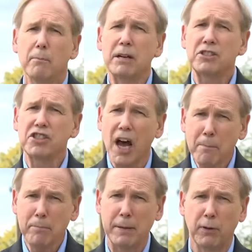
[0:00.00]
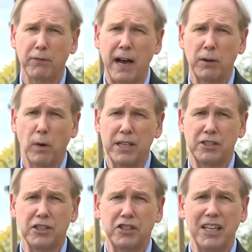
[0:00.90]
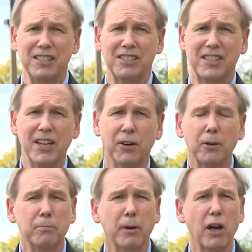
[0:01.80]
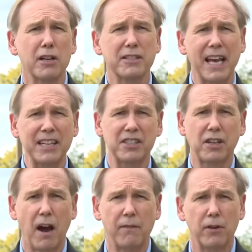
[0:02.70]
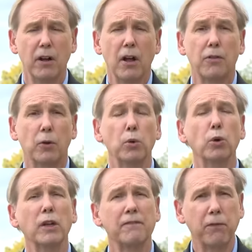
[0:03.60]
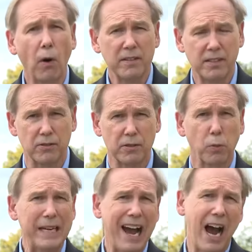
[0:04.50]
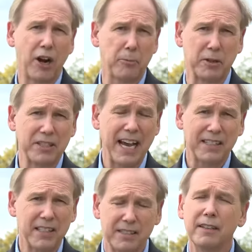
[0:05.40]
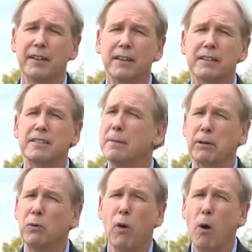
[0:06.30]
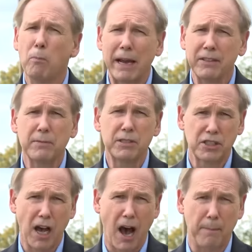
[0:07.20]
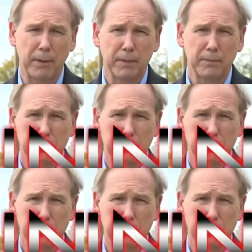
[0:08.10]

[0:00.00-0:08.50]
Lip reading: But some people find ways to cheat and steal because they discover the rule enforcers we hire to protect us simply won't make them stop.